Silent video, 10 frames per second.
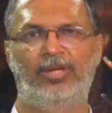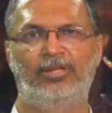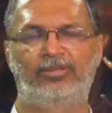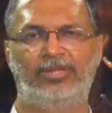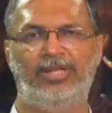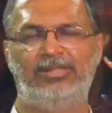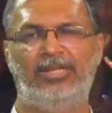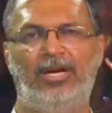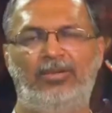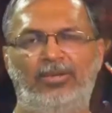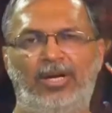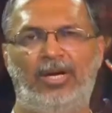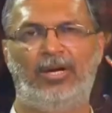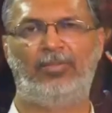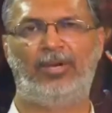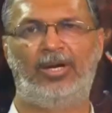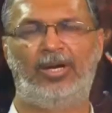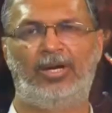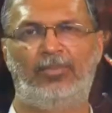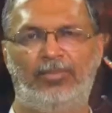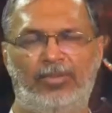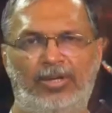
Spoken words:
So, that is how